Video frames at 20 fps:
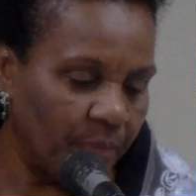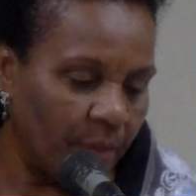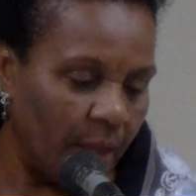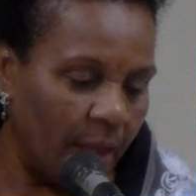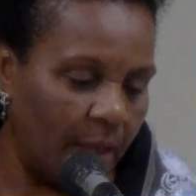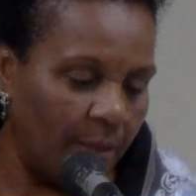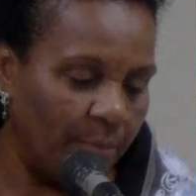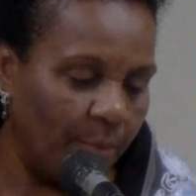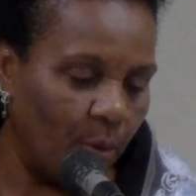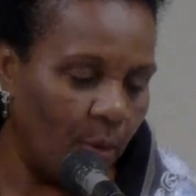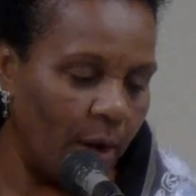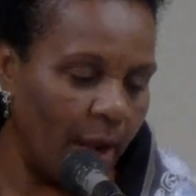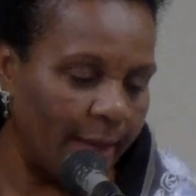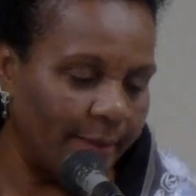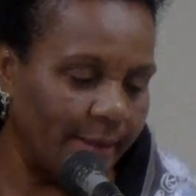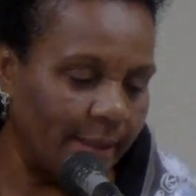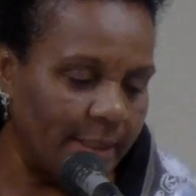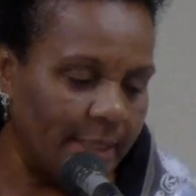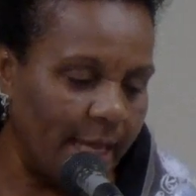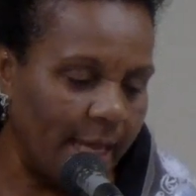in Port
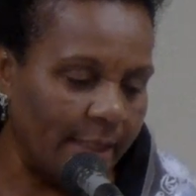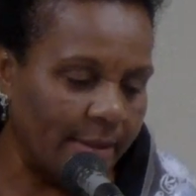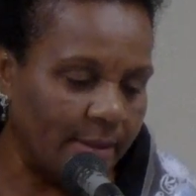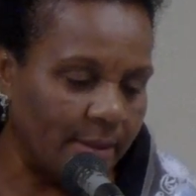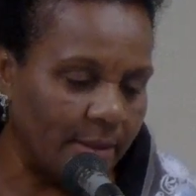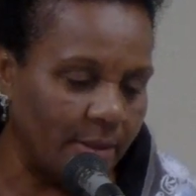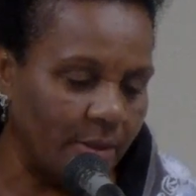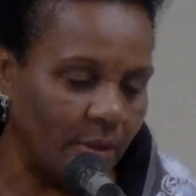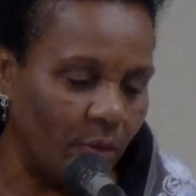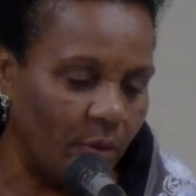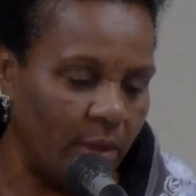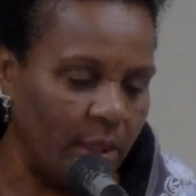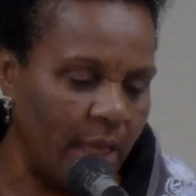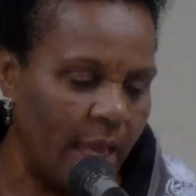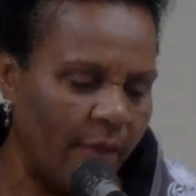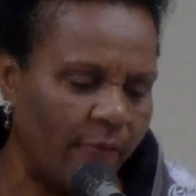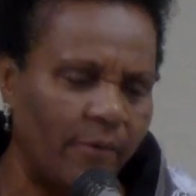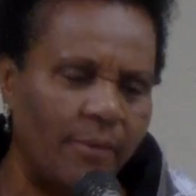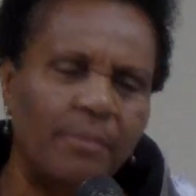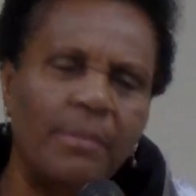Arthur, Texas, so he
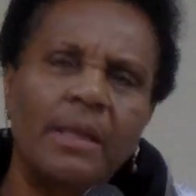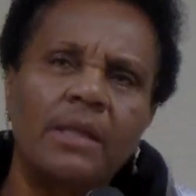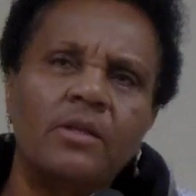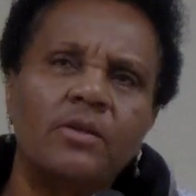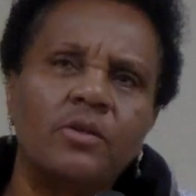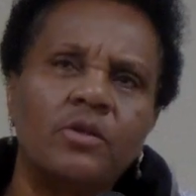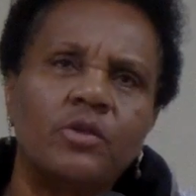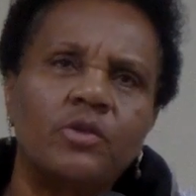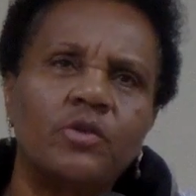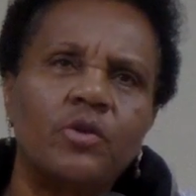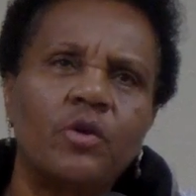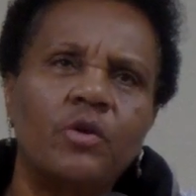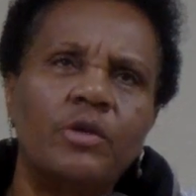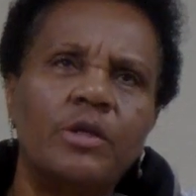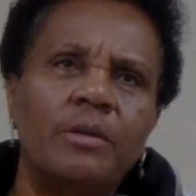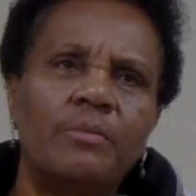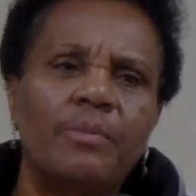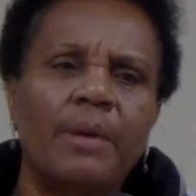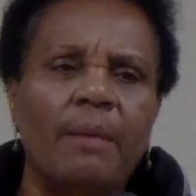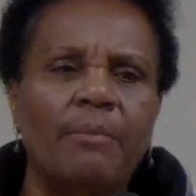haven't been to his
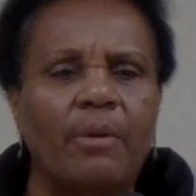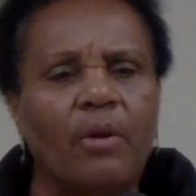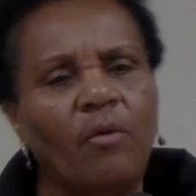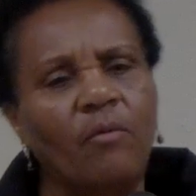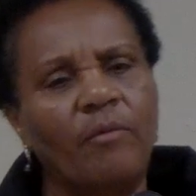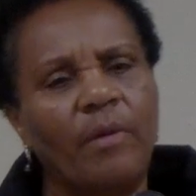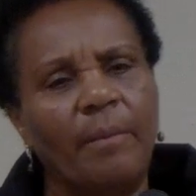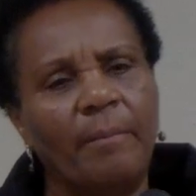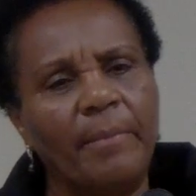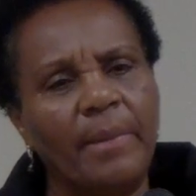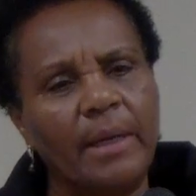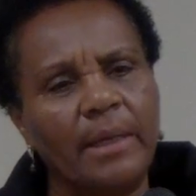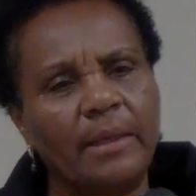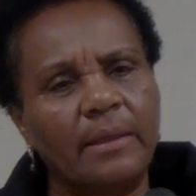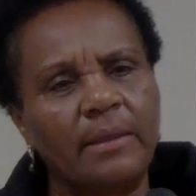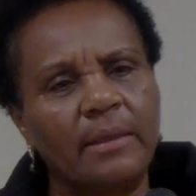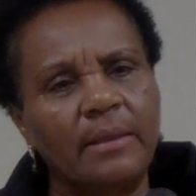church in probably over a month.